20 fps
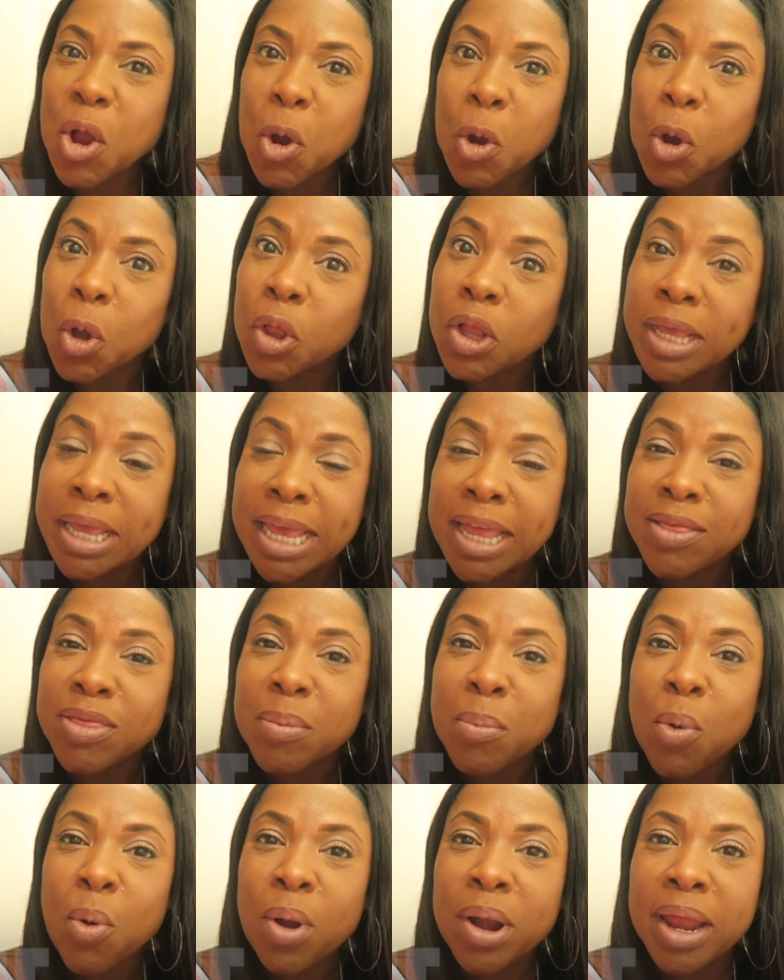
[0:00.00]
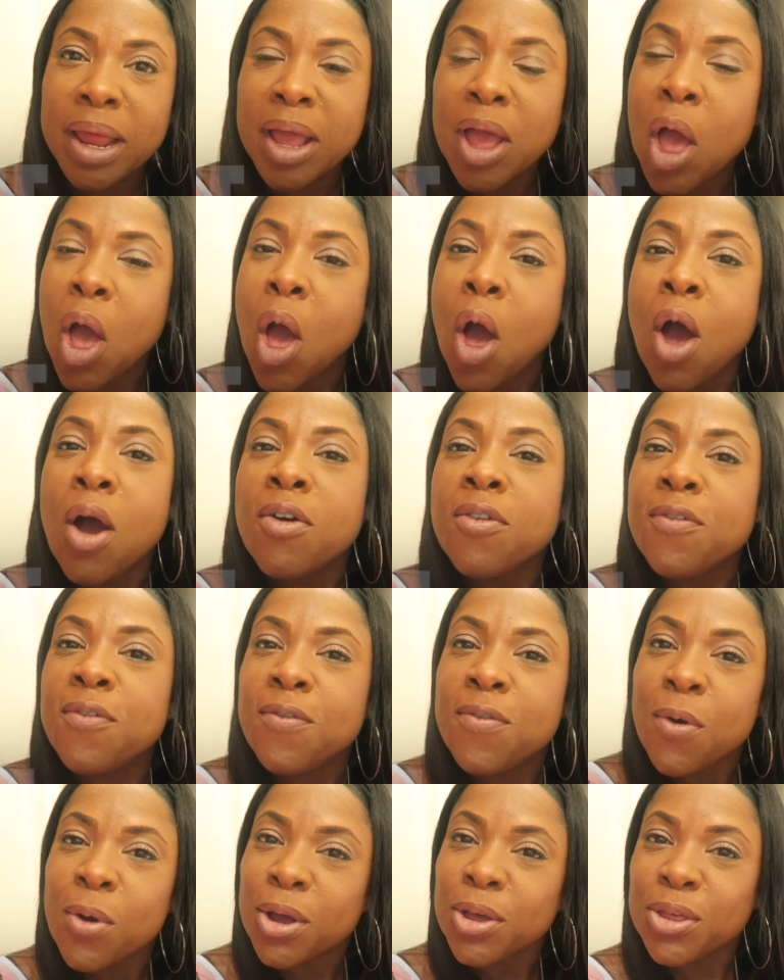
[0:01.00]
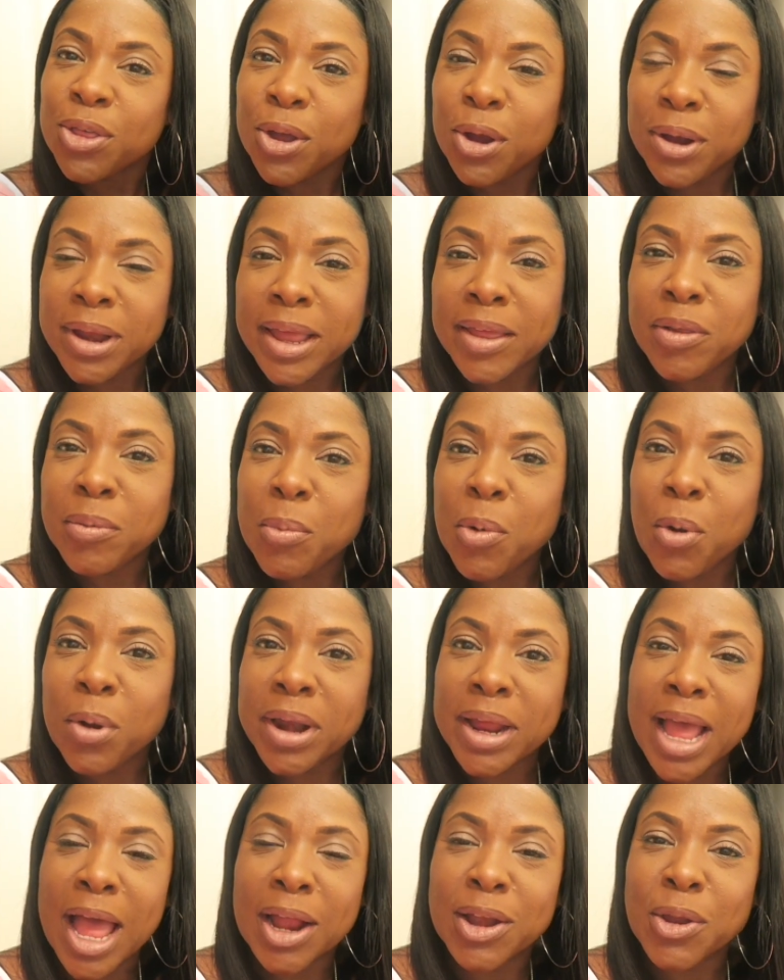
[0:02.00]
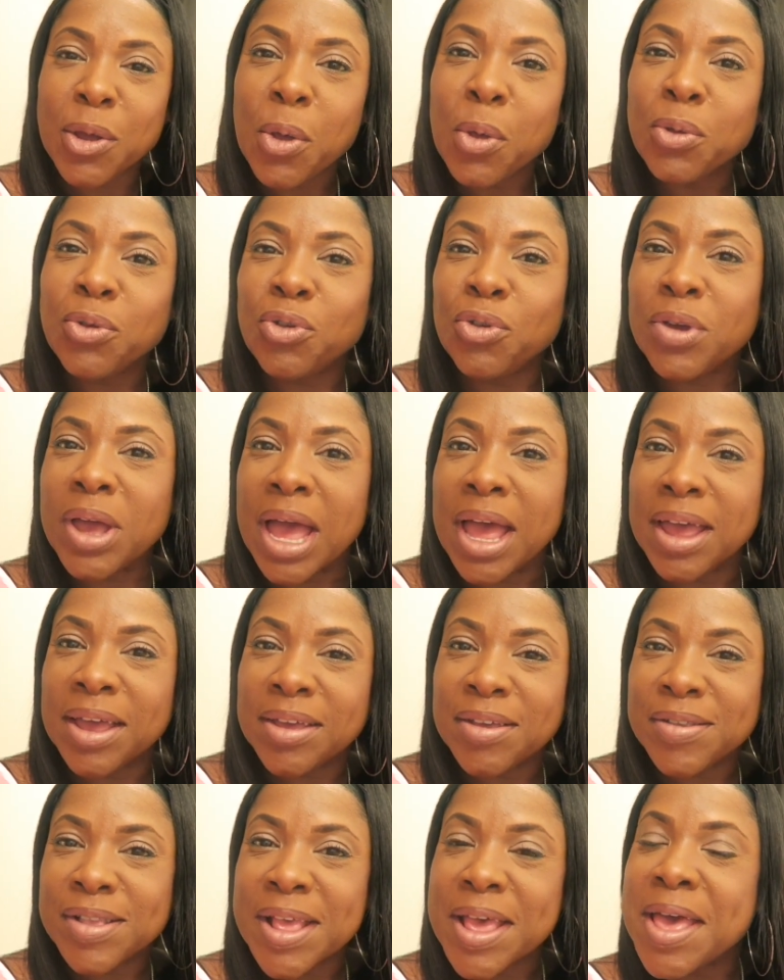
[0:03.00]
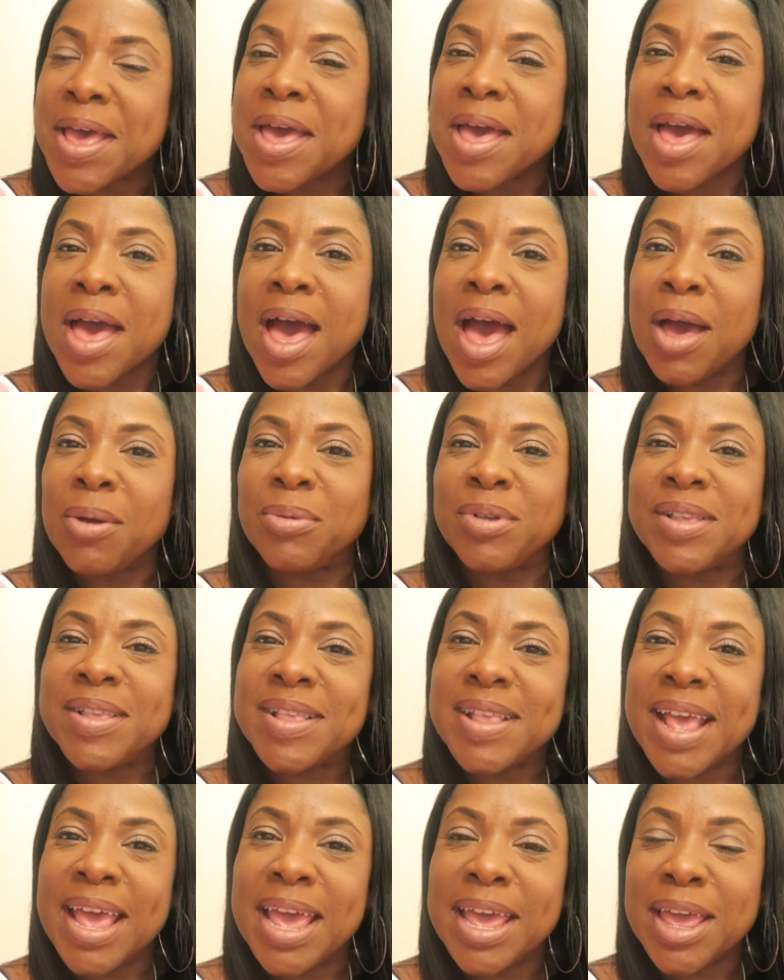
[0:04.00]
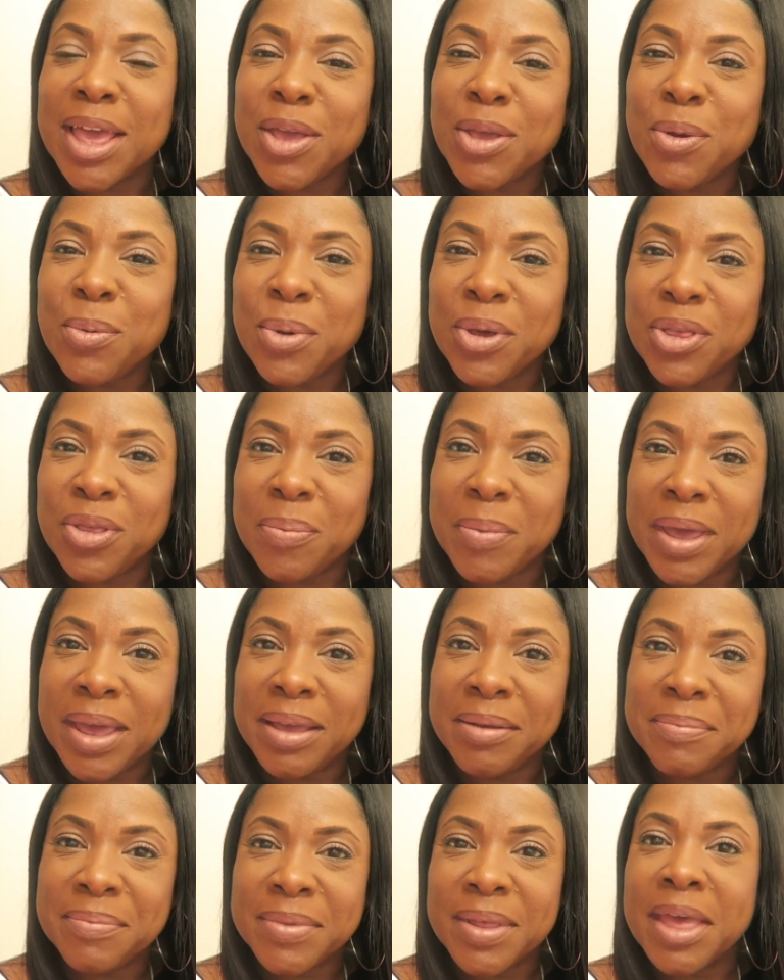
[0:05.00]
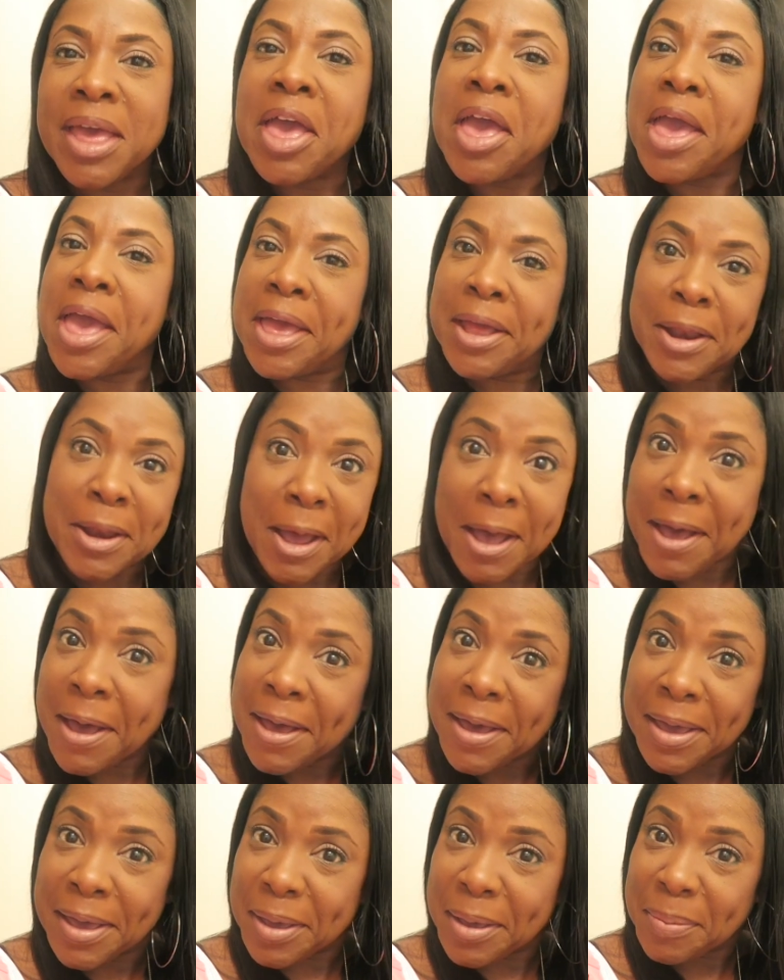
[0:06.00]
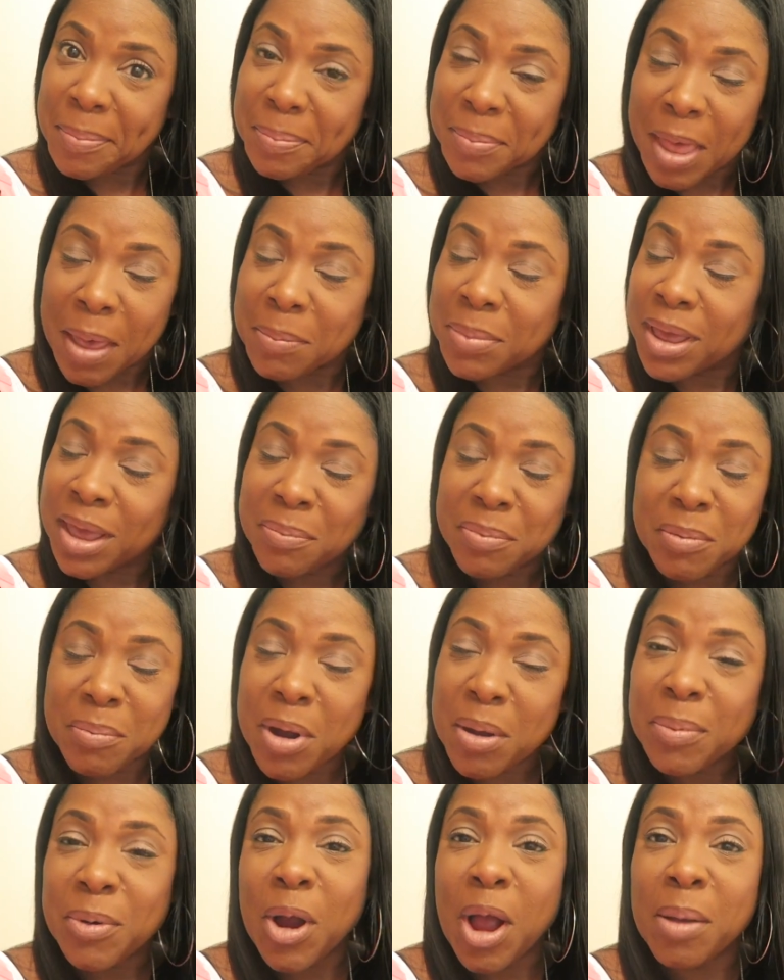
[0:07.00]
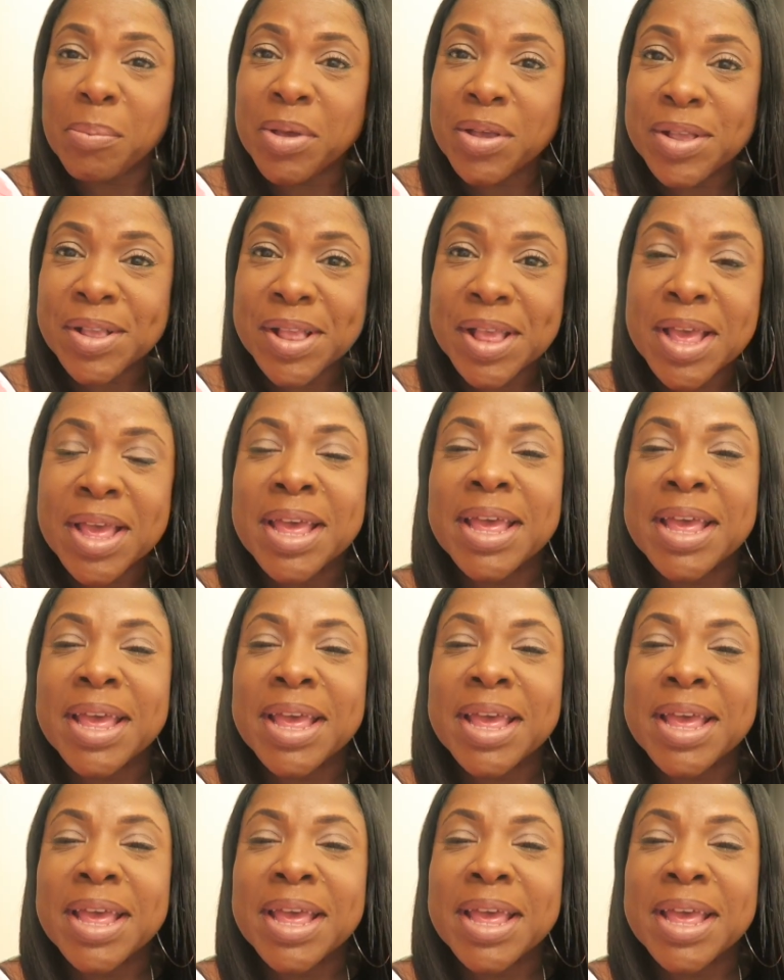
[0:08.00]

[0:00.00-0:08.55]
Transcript: early in the morning, four thirty in the morning. I told you guys I was taking you with me, and I am. I'm keeping my promise.